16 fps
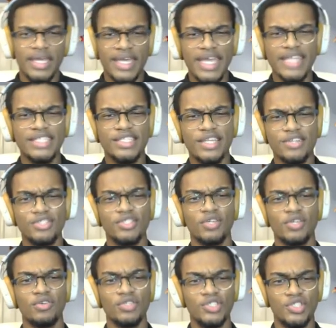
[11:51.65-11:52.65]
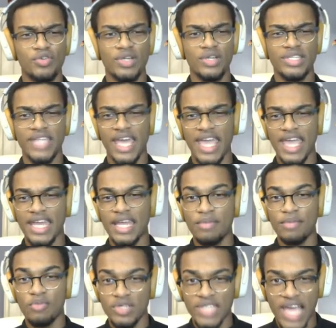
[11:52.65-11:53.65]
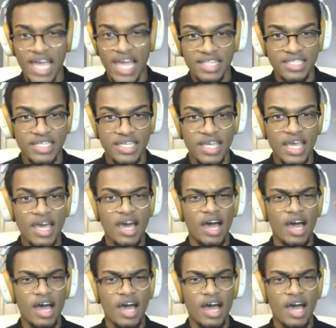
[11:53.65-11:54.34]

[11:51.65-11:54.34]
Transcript: Eats their souls to attain immortality,